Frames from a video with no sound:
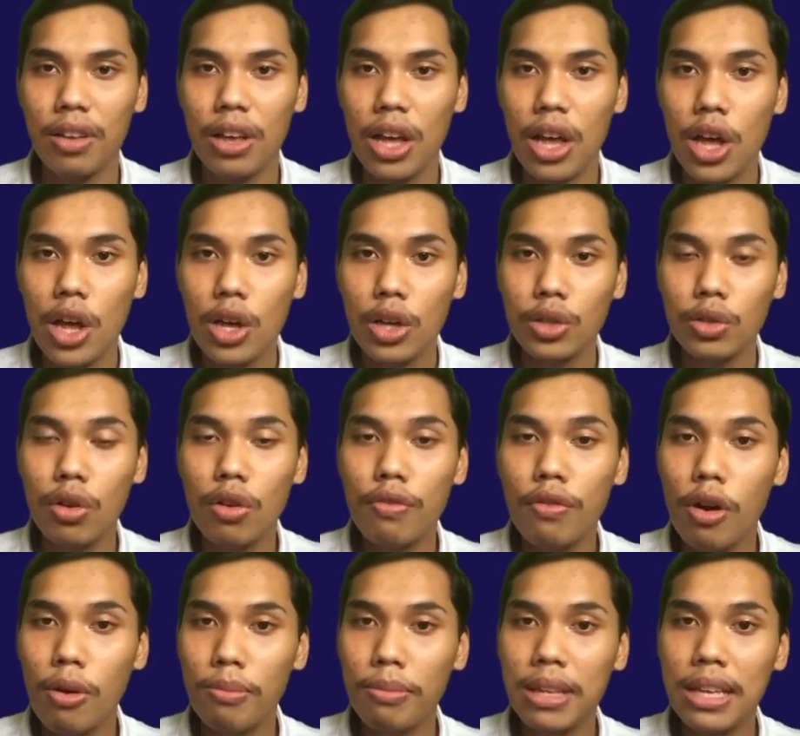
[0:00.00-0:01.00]
So from
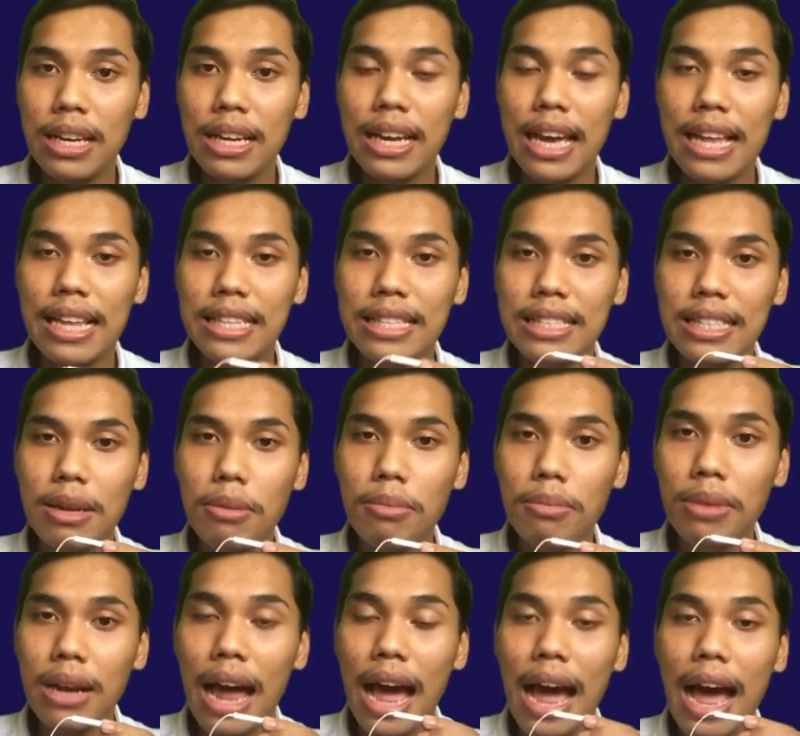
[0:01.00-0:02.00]
here, calcium
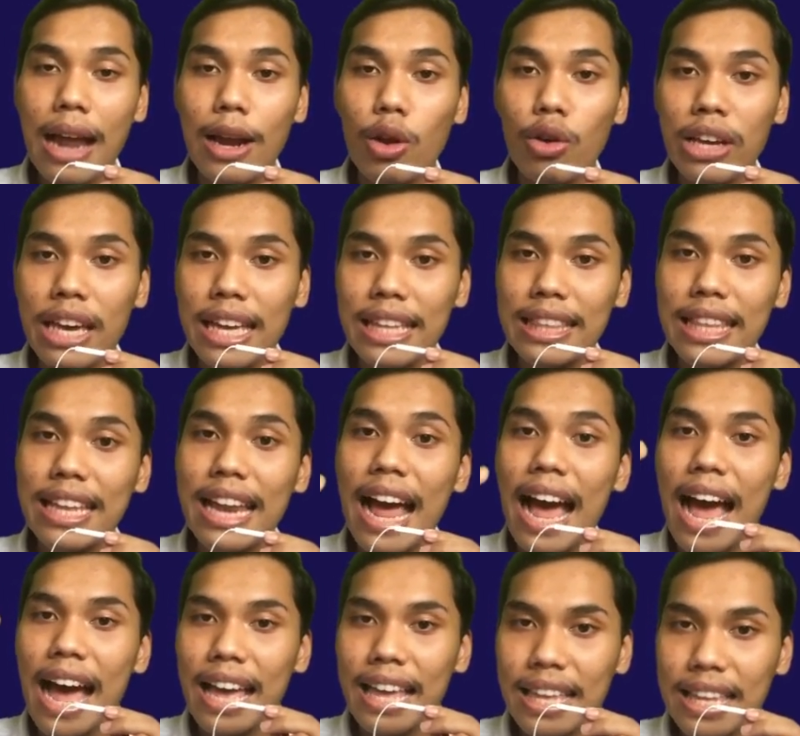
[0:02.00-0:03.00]
located
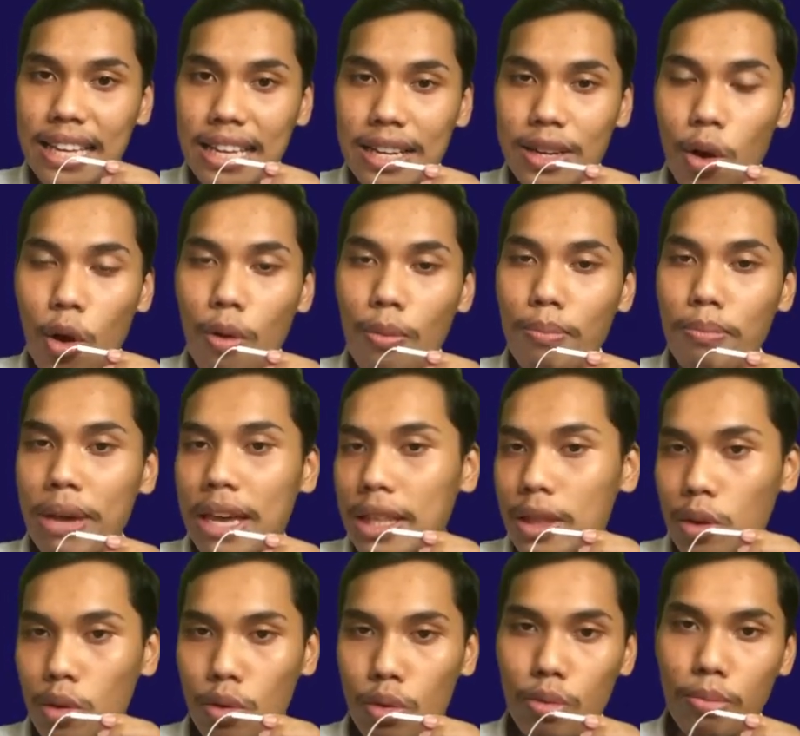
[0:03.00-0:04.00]
higher compared to
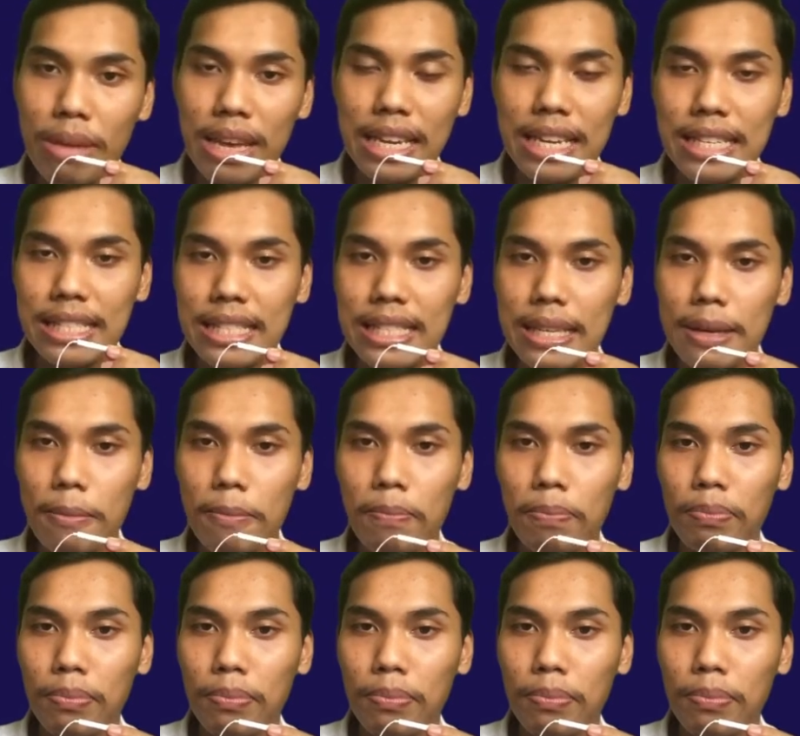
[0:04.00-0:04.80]
magnesium.